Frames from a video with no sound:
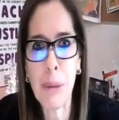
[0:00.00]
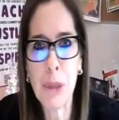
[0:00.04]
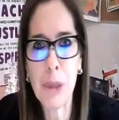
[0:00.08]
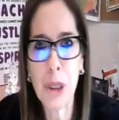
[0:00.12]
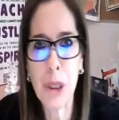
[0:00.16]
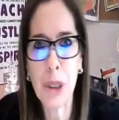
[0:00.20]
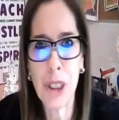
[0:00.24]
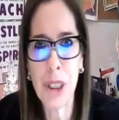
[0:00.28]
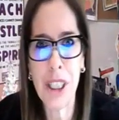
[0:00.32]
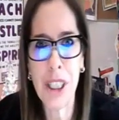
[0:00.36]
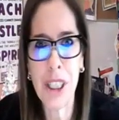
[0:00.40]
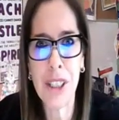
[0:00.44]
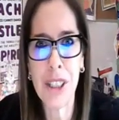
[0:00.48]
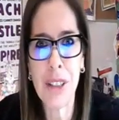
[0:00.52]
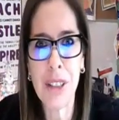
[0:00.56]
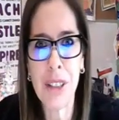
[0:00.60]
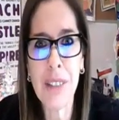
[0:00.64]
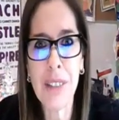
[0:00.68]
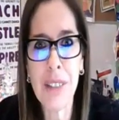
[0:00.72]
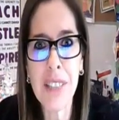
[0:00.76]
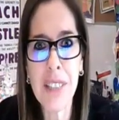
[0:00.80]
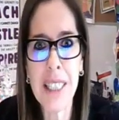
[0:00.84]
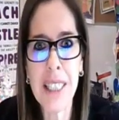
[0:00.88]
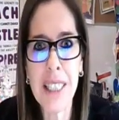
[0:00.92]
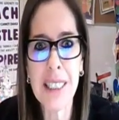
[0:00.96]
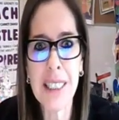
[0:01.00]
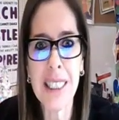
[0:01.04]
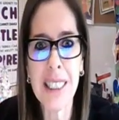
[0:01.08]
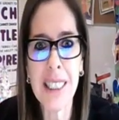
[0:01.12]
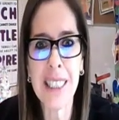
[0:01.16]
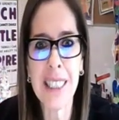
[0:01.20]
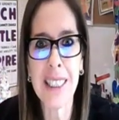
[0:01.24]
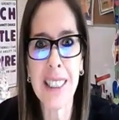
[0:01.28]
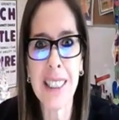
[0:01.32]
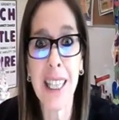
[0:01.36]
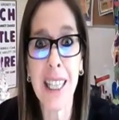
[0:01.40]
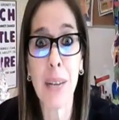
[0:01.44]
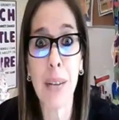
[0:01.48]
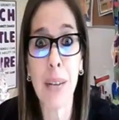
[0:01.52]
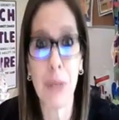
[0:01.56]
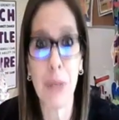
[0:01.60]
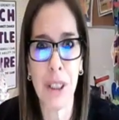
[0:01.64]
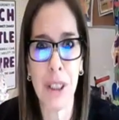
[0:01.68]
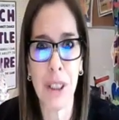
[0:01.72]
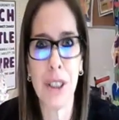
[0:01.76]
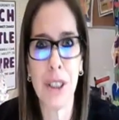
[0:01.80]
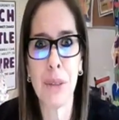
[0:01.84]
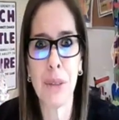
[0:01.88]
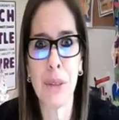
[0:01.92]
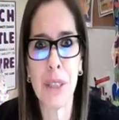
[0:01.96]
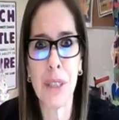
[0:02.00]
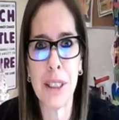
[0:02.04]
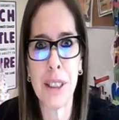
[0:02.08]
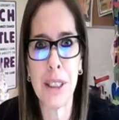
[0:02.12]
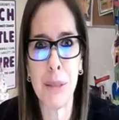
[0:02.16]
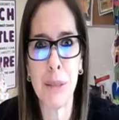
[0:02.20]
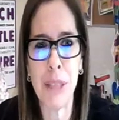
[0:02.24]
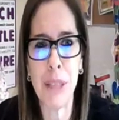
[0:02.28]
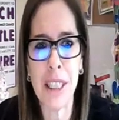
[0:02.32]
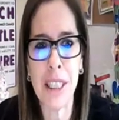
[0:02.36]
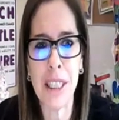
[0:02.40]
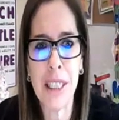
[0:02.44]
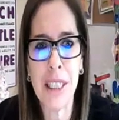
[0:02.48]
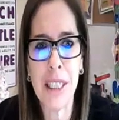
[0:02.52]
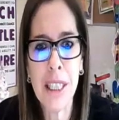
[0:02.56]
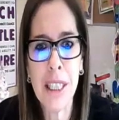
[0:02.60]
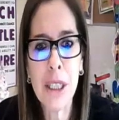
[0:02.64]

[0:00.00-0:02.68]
turning in your evidence is that I want you to read to me.